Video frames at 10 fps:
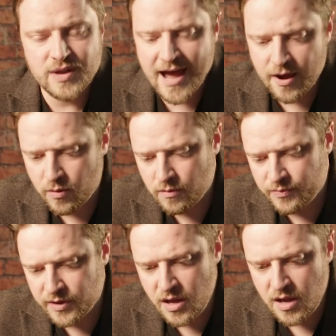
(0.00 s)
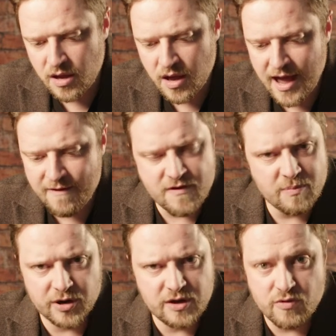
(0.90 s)
Now,
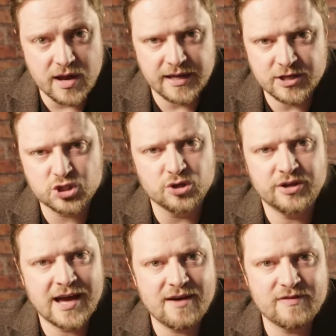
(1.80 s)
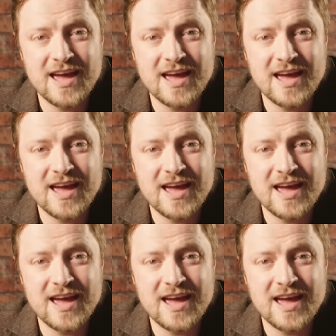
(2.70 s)
everybody really should have